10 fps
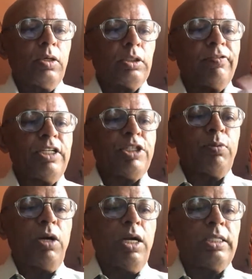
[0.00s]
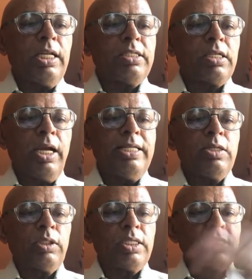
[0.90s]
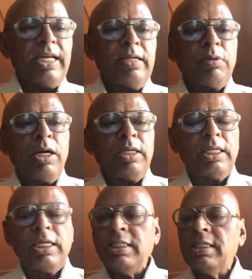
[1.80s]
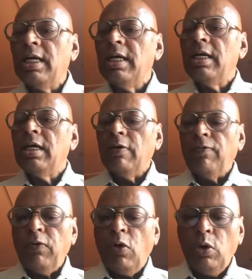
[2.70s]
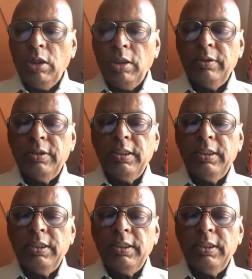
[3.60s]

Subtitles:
On the first part, there is a rise. On the second part, there is a fall.